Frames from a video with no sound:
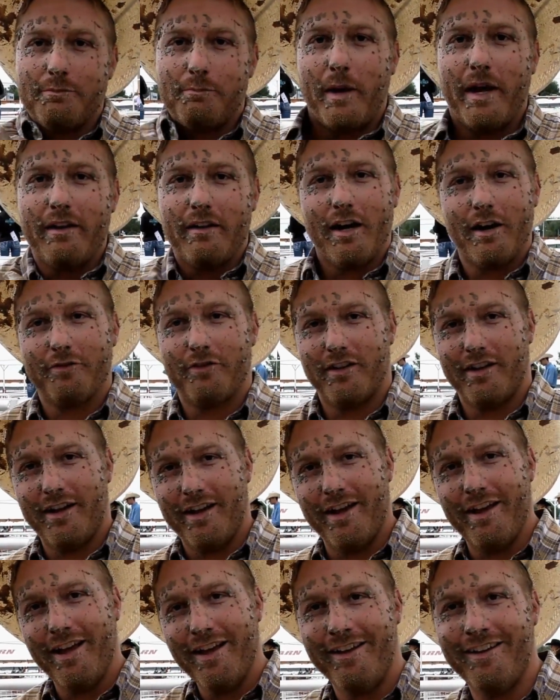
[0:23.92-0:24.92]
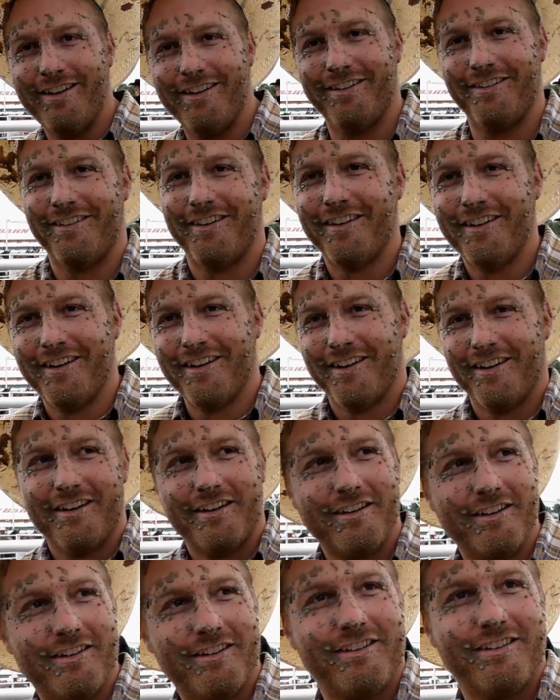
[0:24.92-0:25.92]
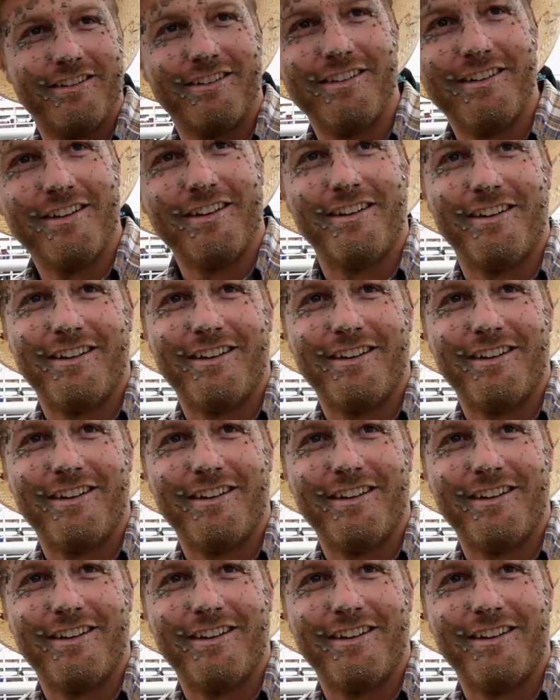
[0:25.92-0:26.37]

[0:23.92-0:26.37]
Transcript: it paid off today. Real